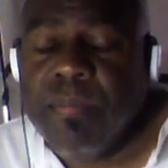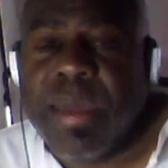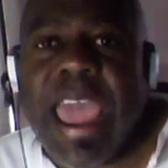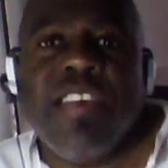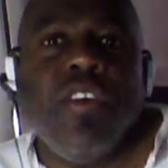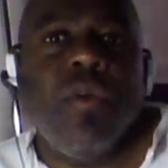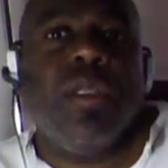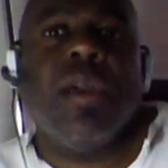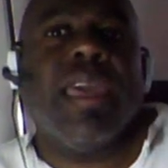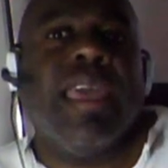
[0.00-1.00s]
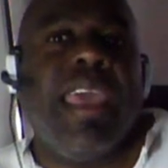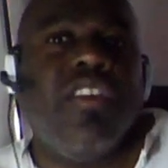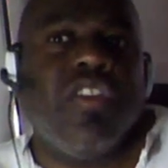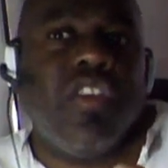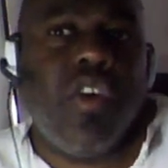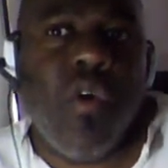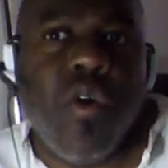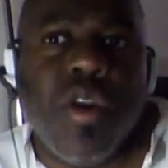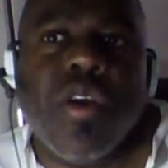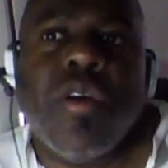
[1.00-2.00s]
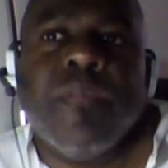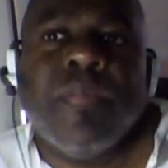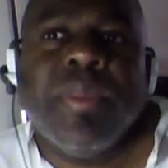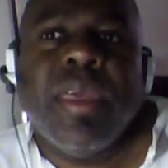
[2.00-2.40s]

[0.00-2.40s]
But as you look at his corner,